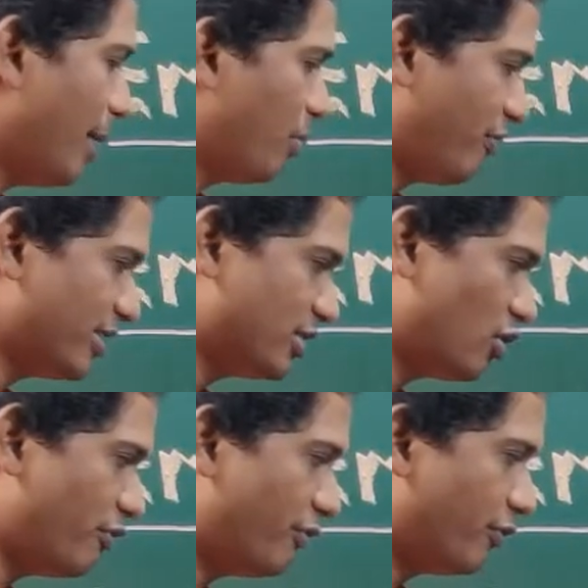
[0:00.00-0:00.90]
a professor
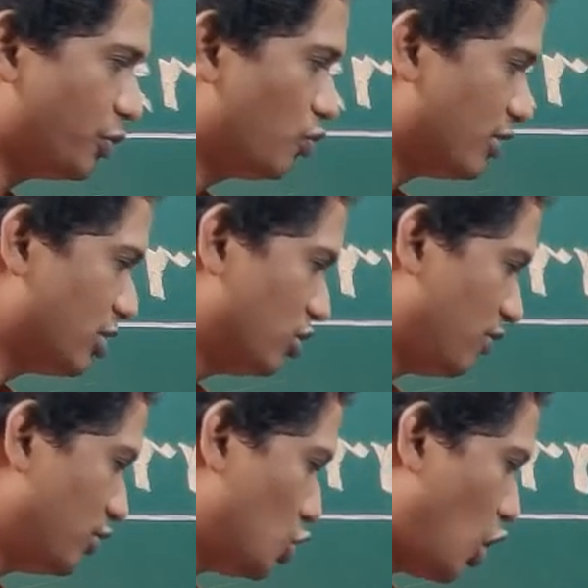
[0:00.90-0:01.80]
of University
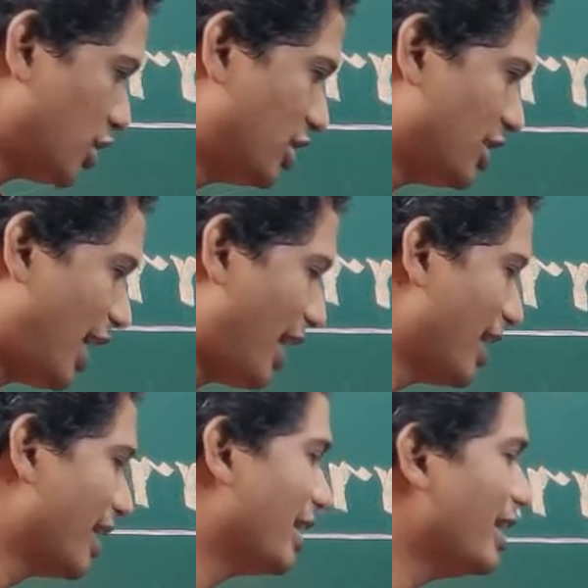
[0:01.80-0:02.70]
of Georgia.
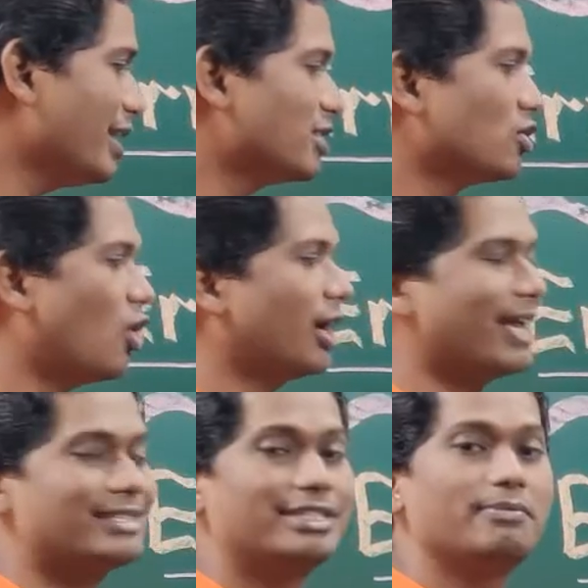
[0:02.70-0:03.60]
He is called
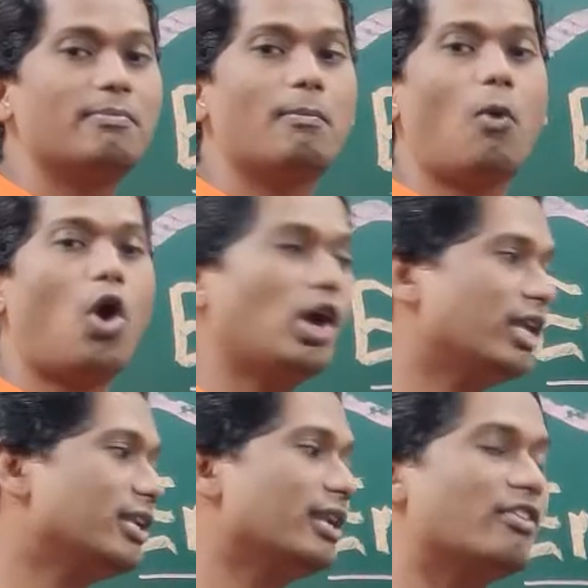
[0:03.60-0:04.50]
as
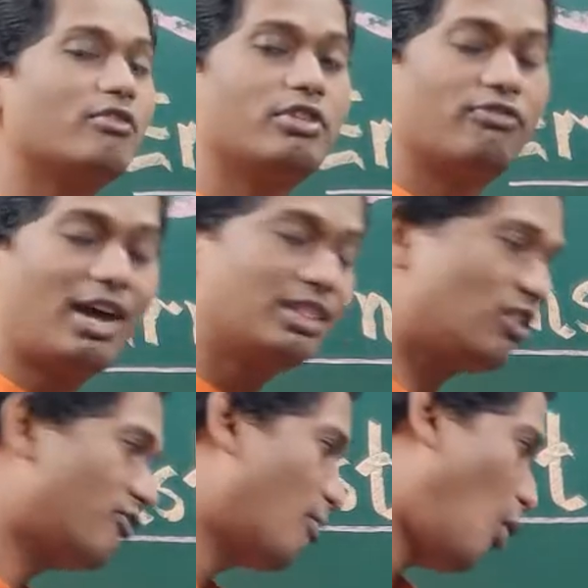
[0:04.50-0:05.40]
the father
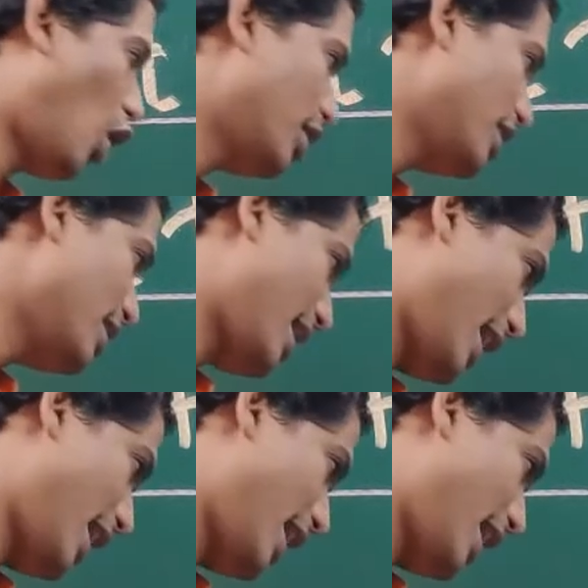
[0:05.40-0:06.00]
of modern